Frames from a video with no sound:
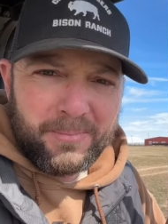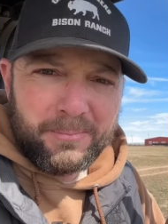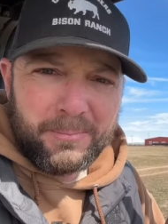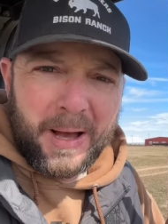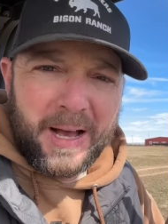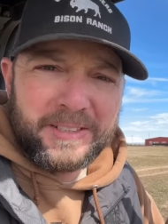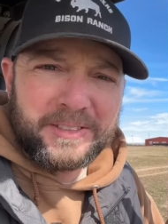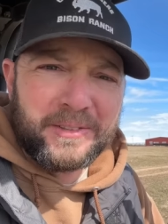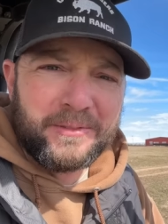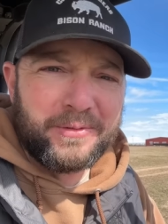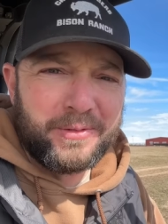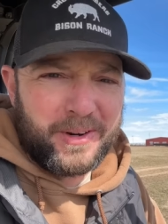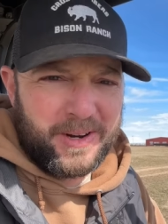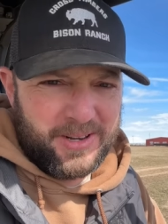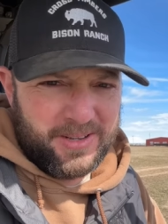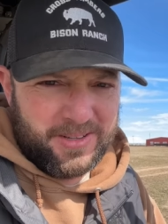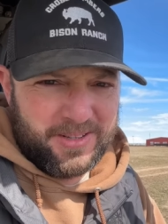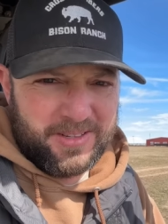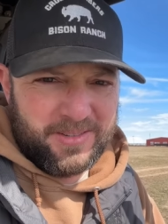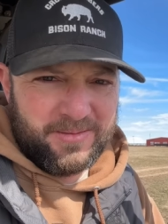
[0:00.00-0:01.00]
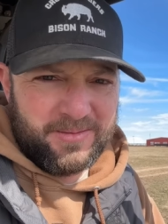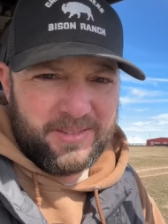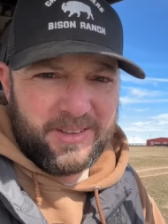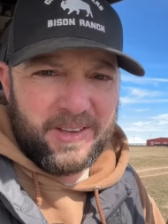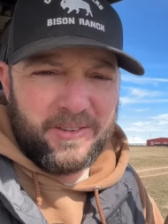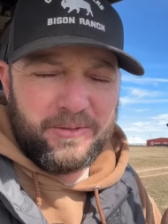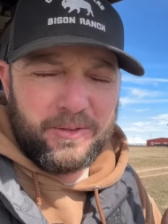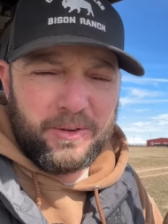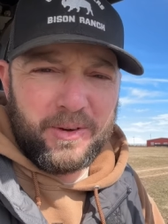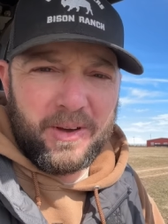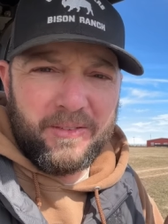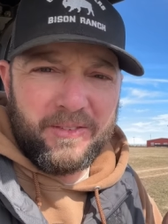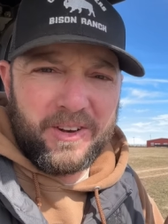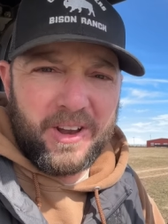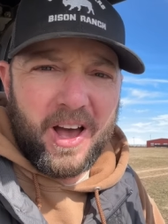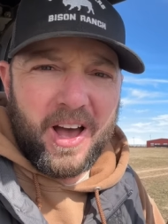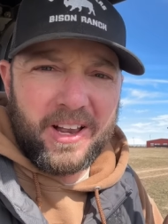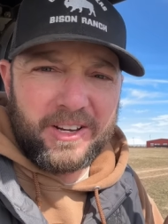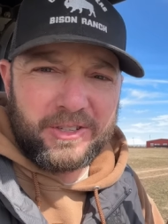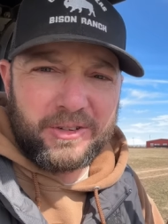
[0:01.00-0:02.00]
Buy some friends. If you have
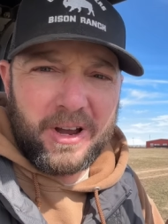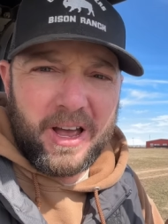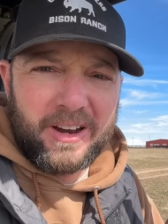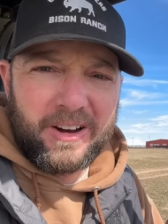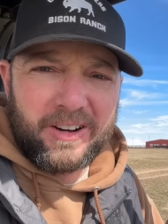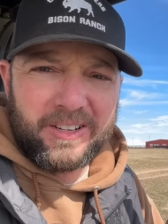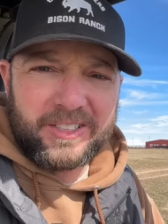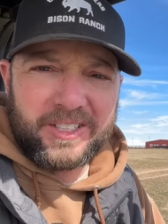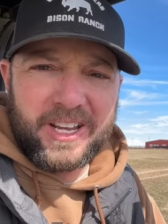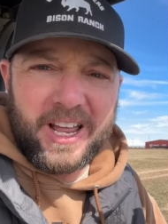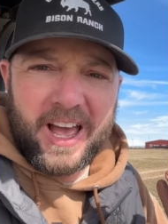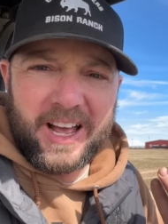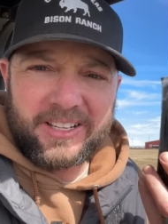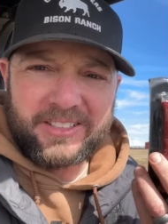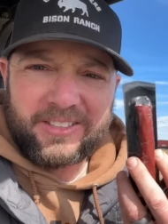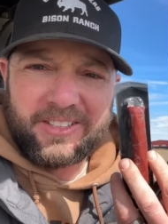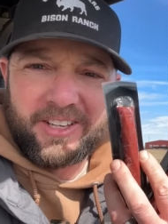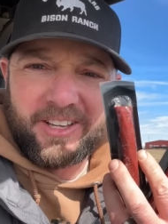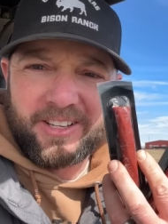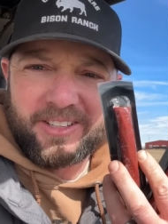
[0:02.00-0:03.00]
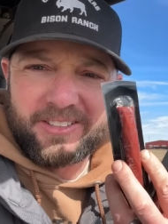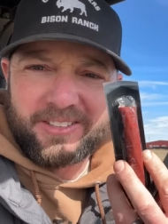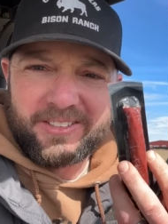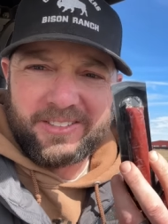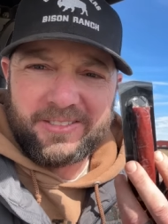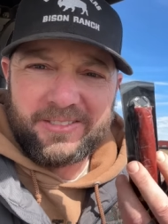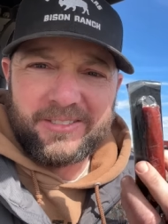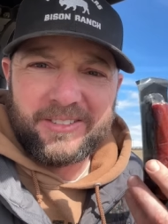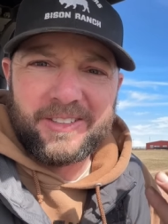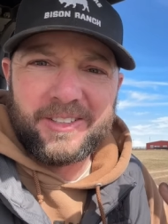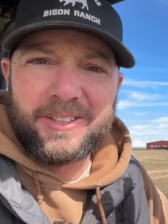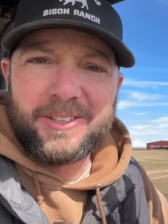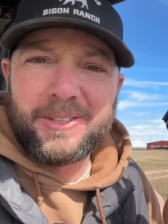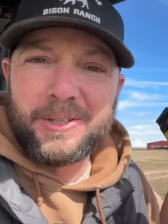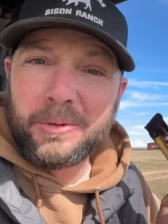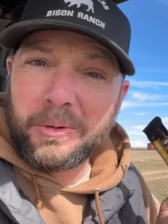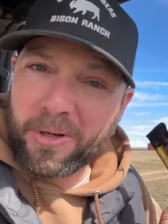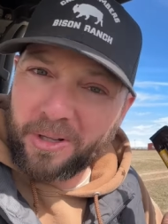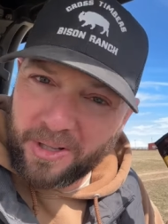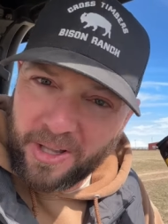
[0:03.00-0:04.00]
not tried our snack sticks,
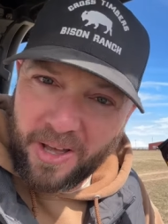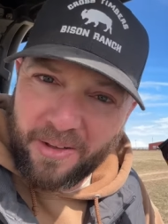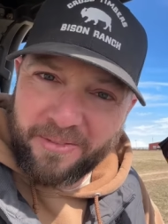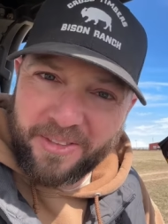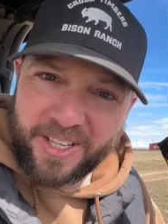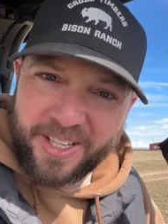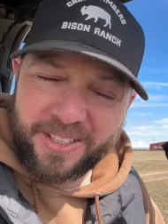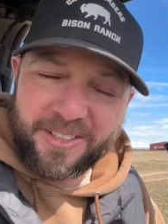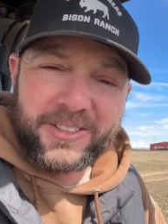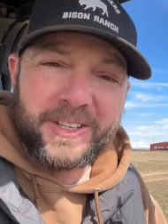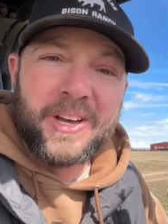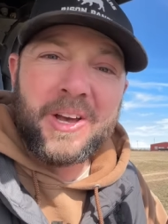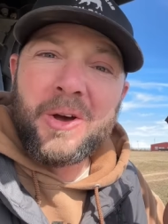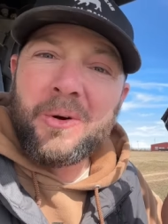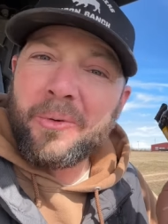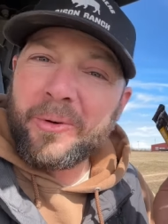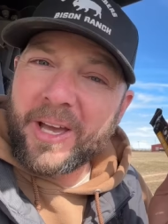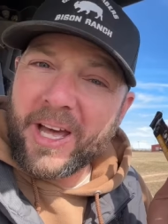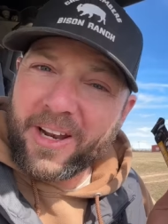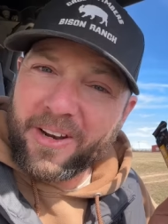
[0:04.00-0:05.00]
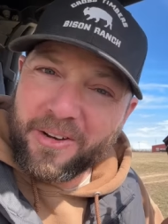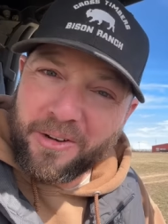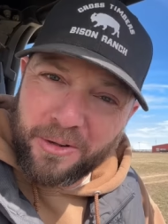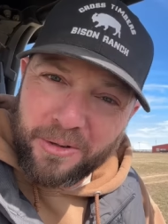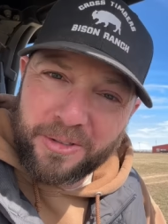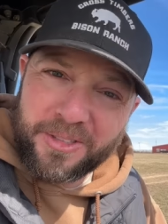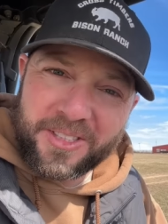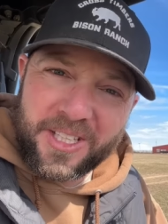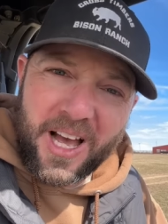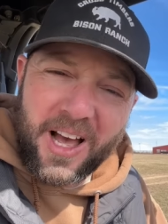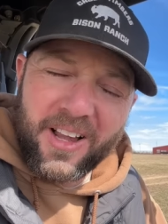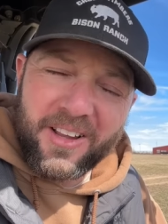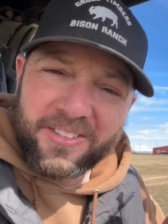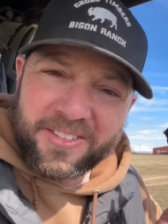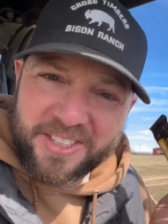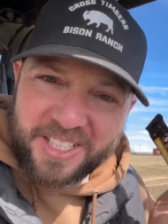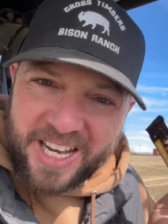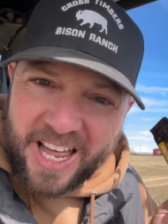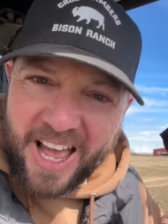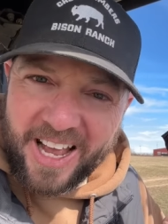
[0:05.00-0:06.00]
you will love these. We got a new style of
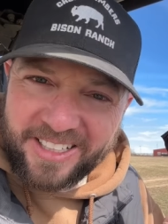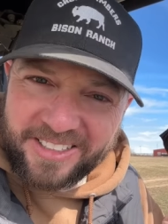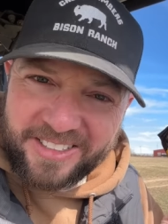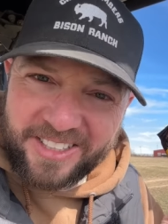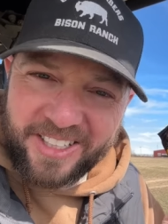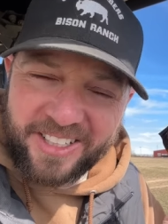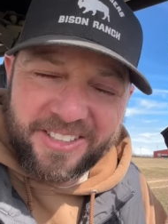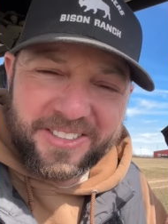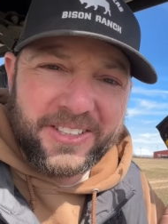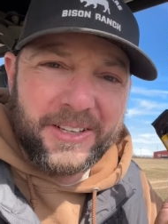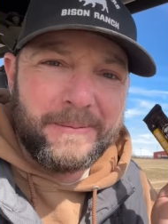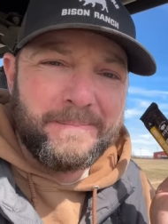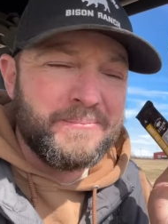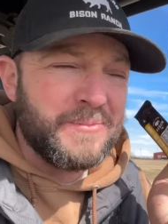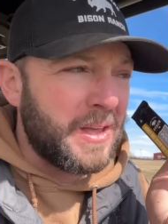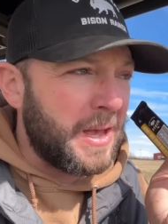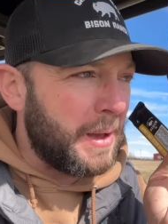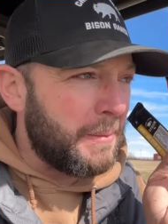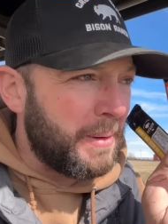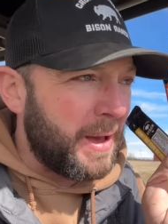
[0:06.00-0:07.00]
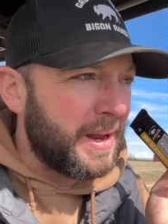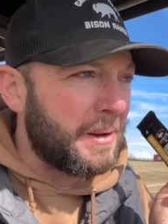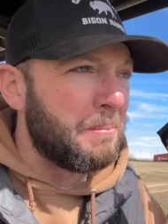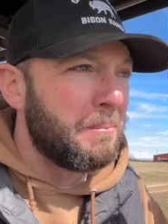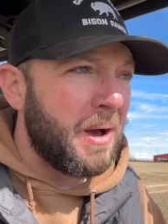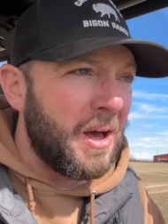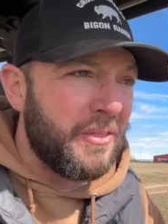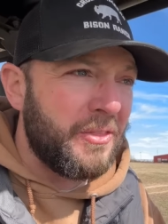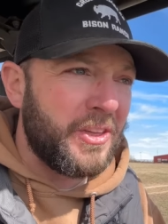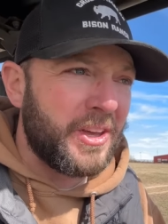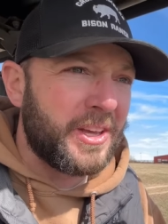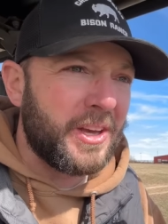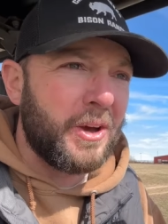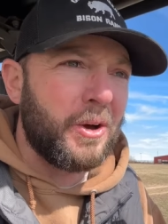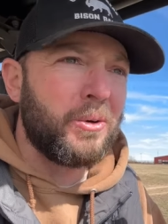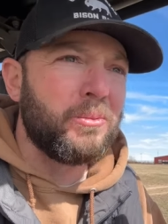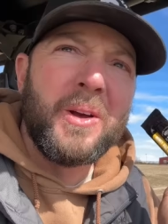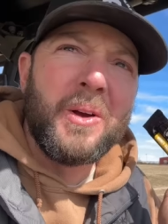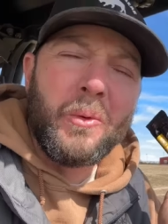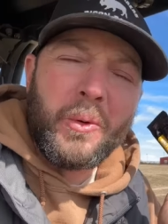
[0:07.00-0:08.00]
snack sticks about a month
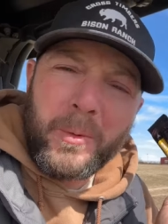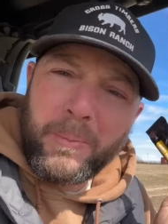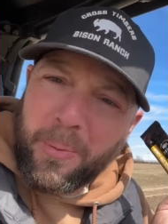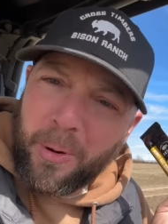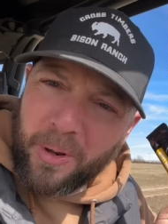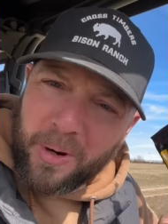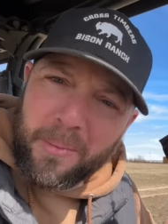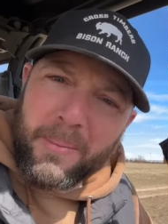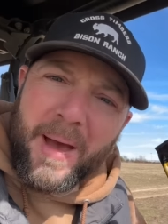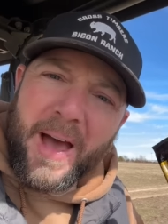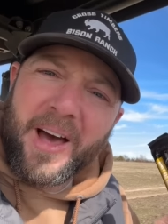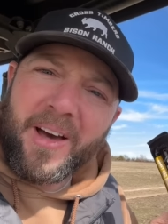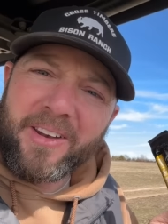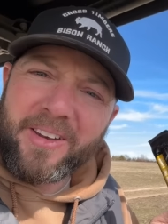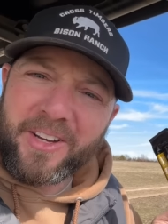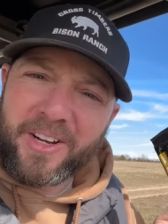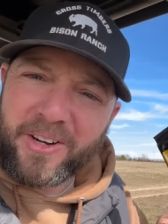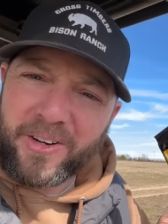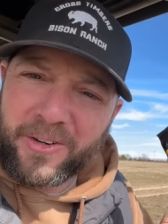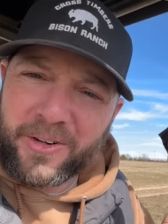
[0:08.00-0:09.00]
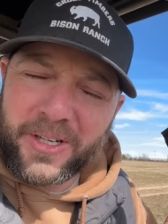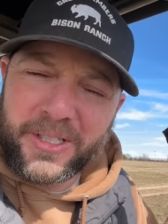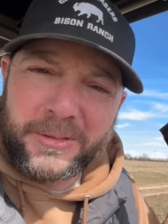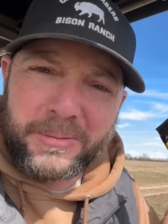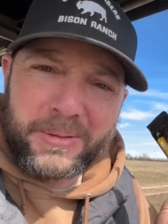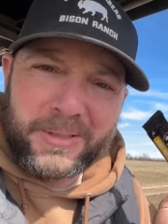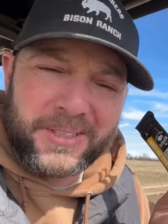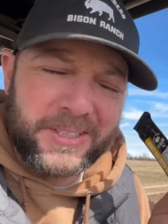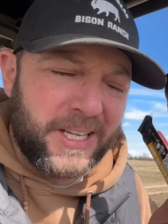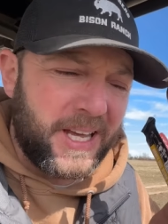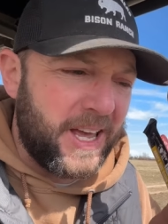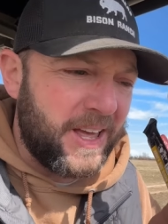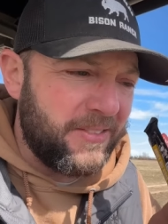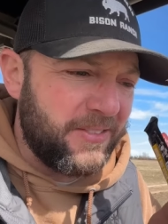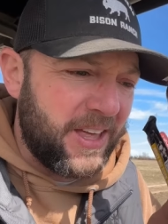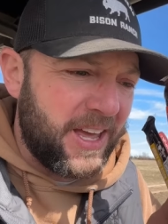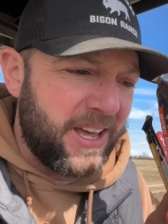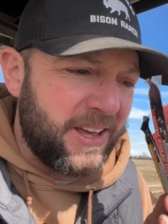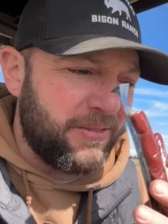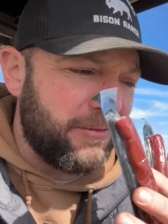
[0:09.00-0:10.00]
ago. We put them out during Christmas and
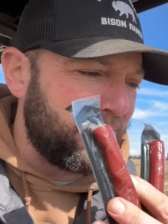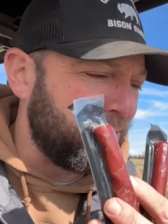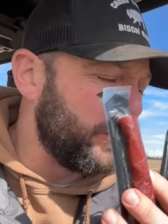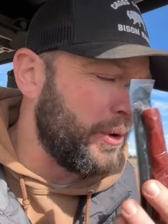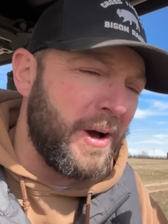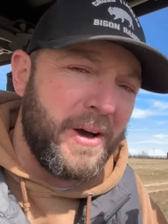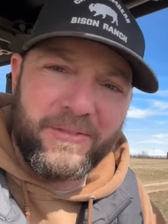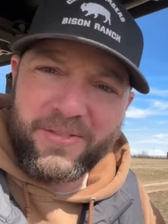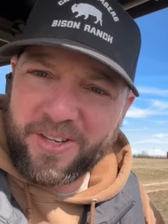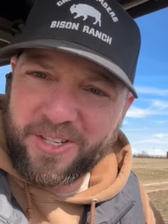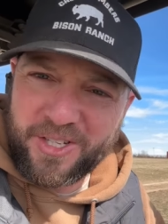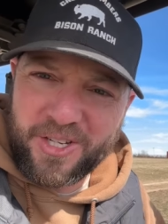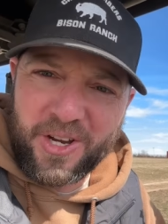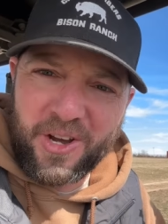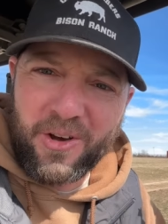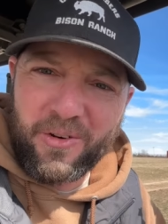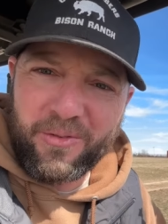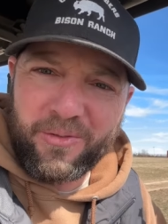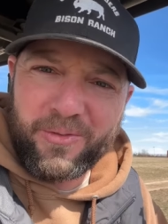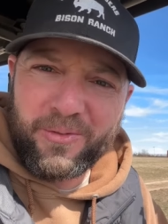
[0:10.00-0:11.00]
they flew off the shelf.